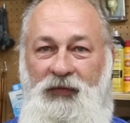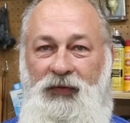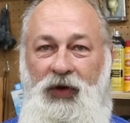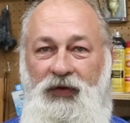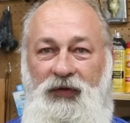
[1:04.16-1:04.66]
we
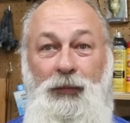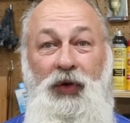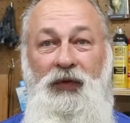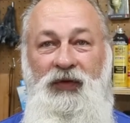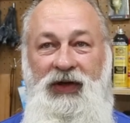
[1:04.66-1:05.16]
first
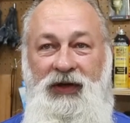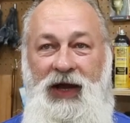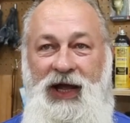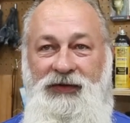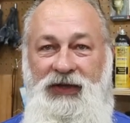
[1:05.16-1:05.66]
moved here
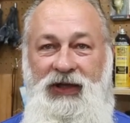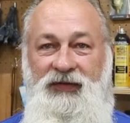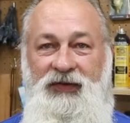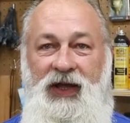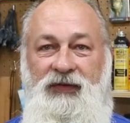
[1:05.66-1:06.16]
out in
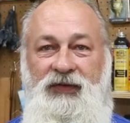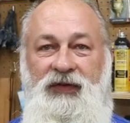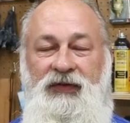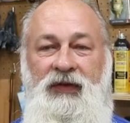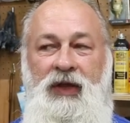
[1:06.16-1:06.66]
East
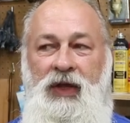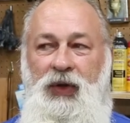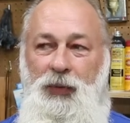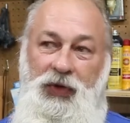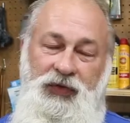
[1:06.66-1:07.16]
Texas,
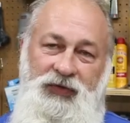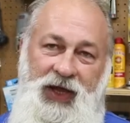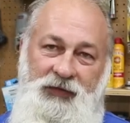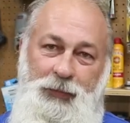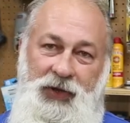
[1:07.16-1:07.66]
we used to
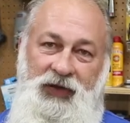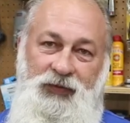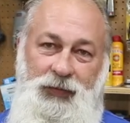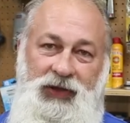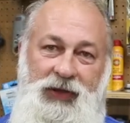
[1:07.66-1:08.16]
have a
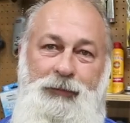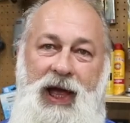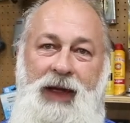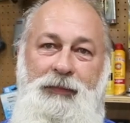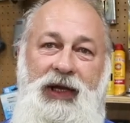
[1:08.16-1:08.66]
place where you could
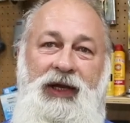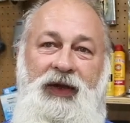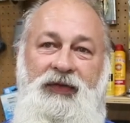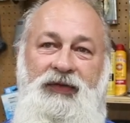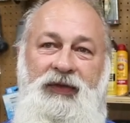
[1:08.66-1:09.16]
buy
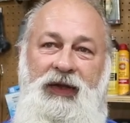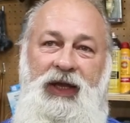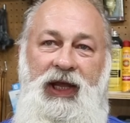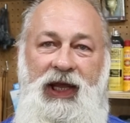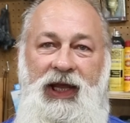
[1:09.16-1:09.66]
minnows,
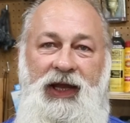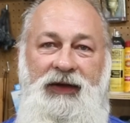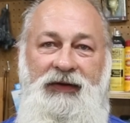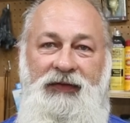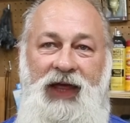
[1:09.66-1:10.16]

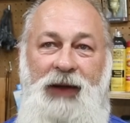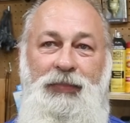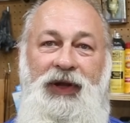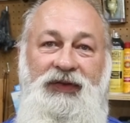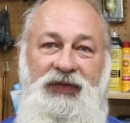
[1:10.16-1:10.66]
and that
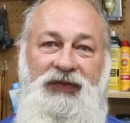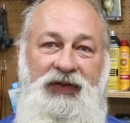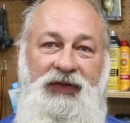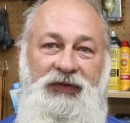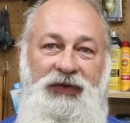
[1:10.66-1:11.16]
place has
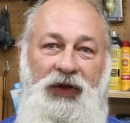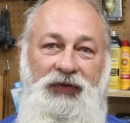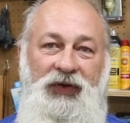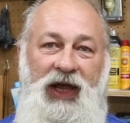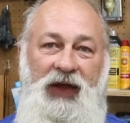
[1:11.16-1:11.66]
since
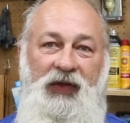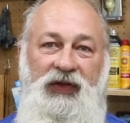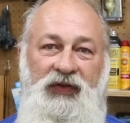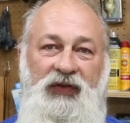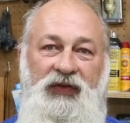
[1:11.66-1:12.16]
closed down. They
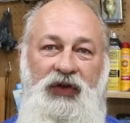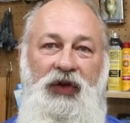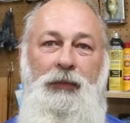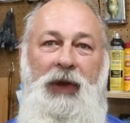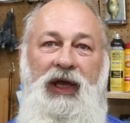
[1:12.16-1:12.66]
just
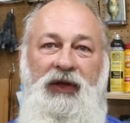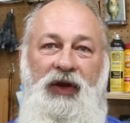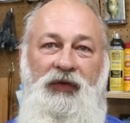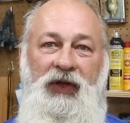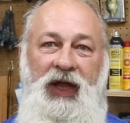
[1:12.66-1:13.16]
couldn't make it
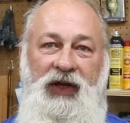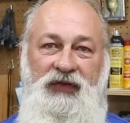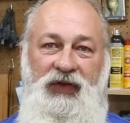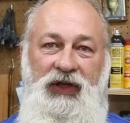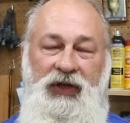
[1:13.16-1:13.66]
over the
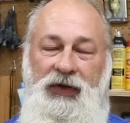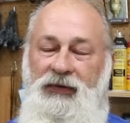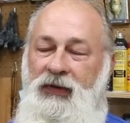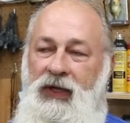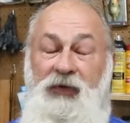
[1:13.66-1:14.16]
last year.
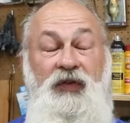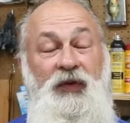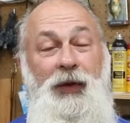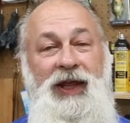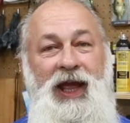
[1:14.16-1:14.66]
And
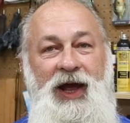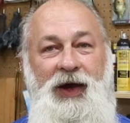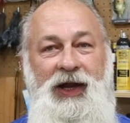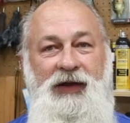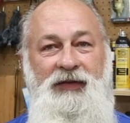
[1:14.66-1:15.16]
so anyhow,
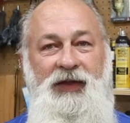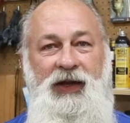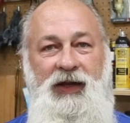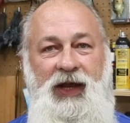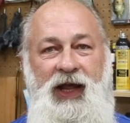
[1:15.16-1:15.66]
I got to
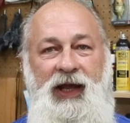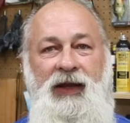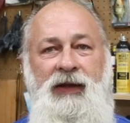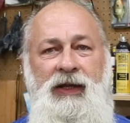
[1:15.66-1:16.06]
thinking, hey,